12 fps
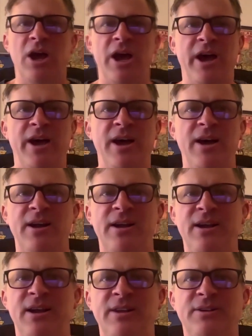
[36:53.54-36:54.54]

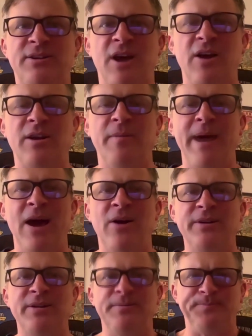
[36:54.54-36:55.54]
talk
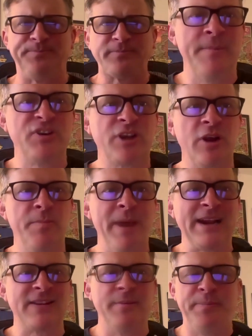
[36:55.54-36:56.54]
about. I'm just going
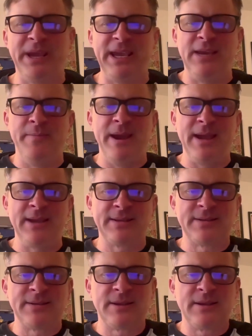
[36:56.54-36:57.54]
back to Piggy
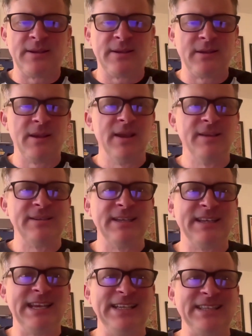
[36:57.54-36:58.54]
Banks,
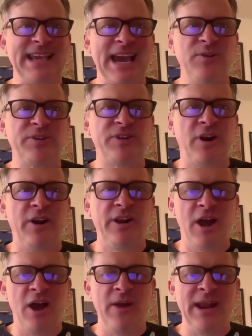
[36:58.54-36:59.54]
since he's the guy who started
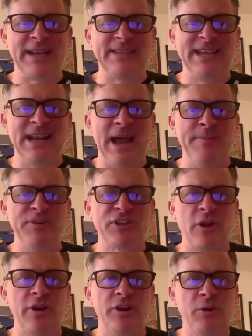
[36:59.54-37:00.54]
all. And like I said, I'm just
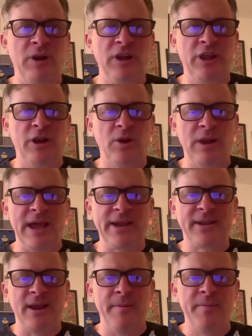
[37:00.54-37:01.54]
going to do a little
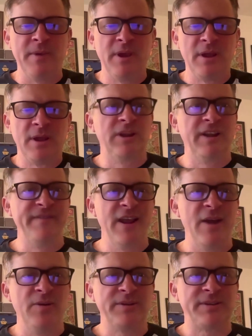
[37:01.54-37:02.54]
clip
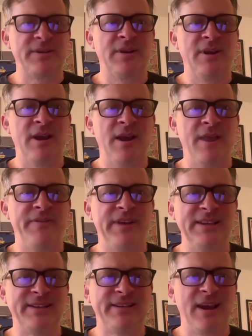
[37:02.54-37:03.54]
notes of
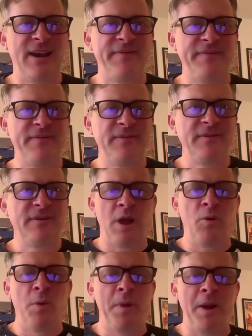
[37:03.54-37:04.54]
his stuff.
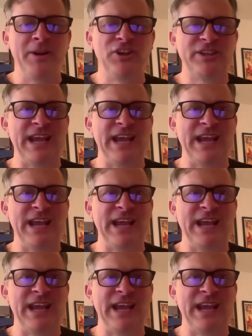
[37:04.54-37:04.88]
We'll probably just